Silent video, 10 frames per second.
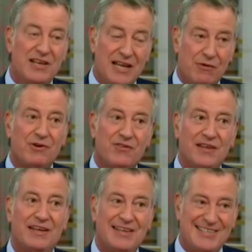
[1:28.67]
Never
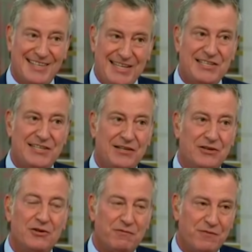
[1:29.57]
think it's easy
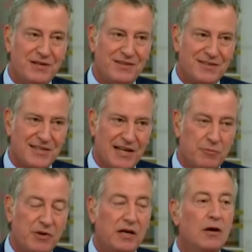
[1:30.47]
to defeat this
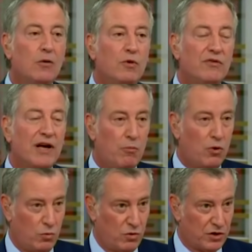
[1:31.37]
enemy. We've got
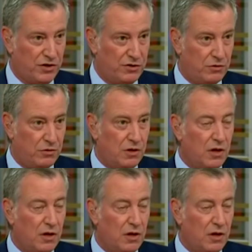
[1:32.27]
more work to do.